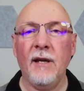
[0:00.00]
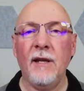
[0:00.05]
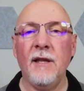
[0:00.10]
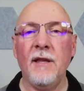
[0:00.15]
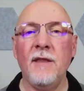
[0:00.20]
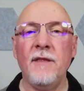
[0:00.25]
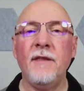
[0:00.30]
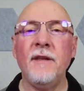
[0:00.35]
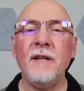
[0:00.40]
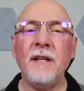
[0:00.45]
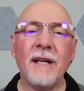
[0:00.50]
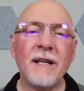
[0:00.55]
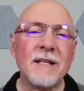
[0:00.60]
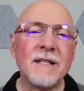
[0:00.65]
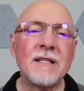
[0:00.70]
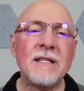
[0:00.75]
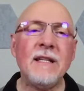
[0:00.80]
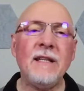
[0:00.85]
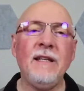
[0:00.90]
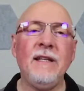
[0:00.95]
The
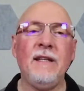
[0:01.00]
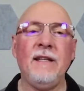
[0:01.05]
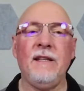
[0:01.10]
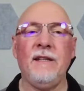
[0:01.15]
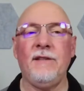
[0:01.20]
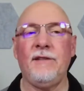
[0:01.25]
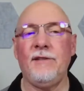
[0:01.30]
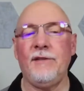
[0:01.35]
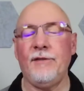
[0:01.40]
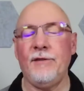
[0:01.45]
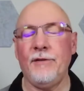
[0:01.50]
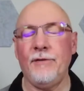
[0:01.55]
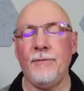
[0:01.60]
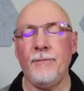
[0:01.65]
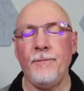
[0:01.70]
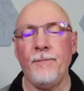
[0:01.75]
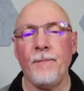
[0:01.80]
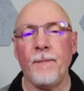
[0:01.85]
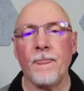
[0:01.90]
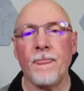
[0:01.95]
next thing you need to do
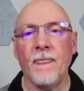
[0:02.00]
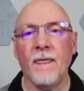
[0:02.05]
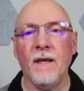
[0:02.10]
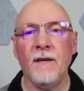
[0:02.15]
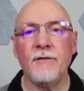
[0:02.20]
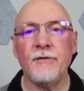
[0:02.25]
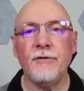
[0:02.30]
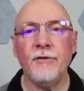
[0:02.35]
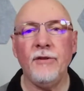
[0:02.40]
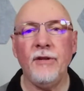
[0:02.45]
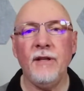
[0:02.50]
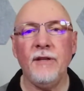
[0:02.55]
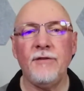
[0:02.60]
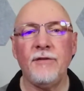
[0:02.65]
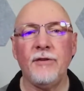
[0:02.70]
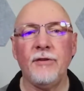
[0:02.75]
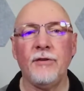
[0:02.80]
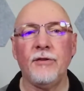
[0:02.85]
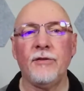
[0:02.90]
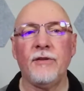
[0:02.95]
is you need
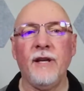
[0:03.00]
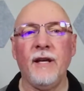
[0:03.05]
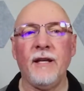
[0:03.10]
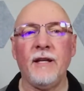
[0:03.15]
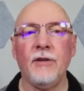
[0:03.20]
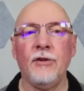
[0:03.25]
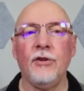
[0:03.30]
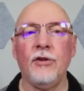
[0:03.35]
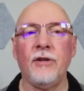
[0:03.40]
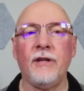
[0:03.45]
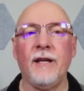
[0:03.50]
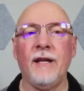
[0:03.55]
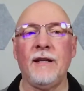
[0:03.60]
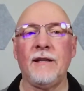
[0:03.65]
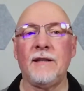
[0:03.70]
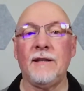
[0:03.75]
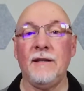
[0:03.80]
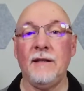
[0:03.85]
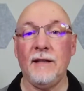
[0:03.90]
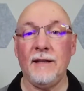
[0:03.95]
to take a look
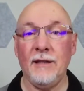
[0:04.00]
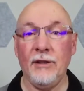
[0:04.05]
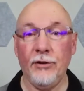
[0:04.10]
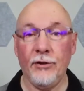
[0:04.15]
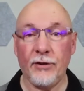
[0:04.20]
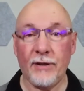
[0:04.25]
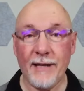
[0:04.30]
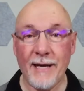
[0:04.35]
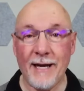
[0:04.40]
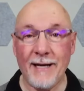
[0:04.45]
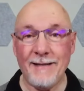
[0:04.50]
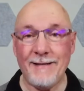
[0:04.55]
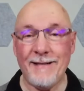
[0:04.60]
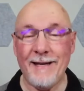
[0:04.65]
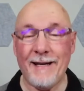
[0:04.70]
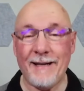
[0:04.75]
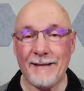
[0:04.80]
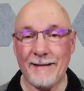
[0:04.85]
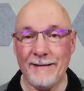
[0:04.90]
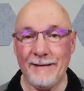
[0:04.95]
at your
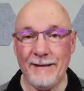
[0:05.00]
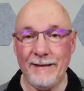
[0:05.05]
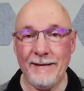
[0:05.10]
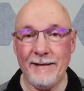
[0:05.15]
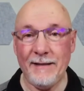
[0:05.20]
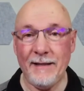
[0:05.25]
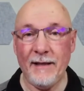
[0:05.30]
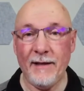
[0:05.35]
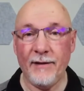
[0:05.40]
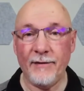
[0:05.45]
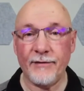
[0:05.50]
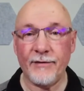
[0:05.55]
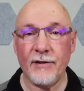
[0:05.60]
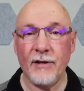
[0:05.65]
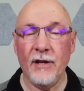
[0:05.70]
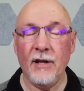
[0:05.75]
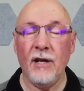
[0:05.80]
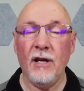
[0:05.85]
contact details.